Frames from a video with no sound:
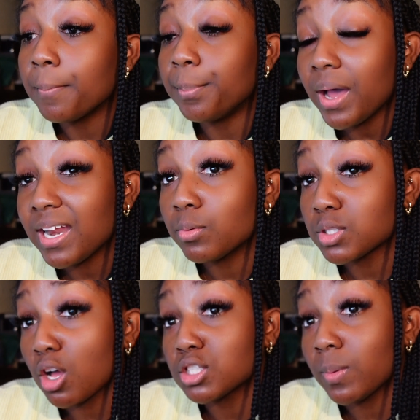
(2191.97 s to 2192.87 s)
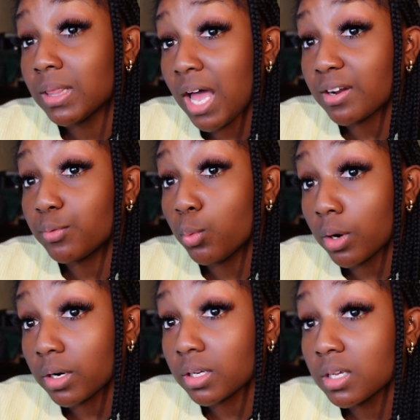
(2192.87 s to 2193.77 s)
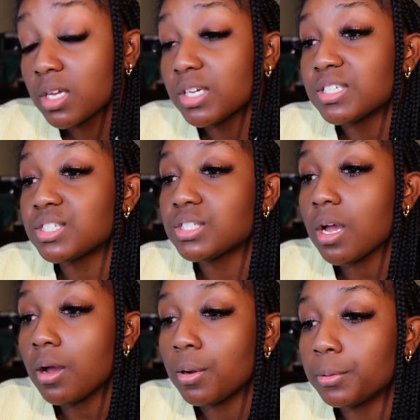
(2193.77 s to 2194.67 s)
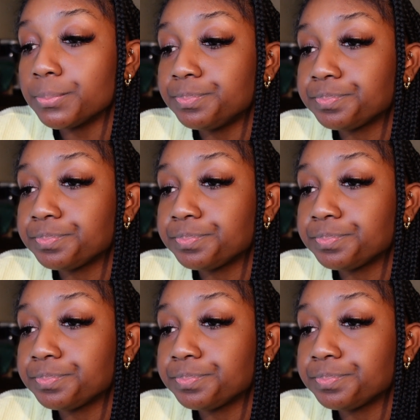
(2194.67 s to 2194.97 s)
but it was also a lot of work. So